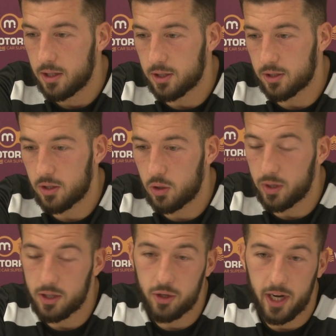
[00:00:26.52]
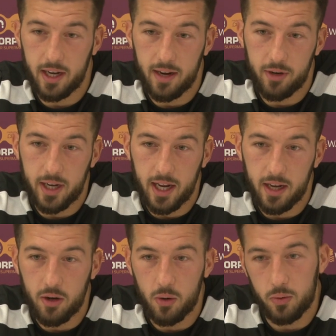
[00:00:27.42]
just go into training every day.
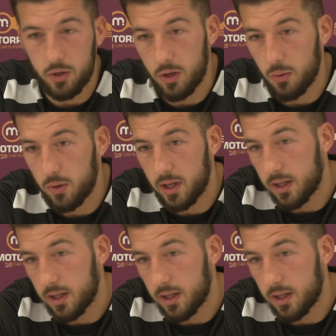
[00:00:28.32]
And know, you know,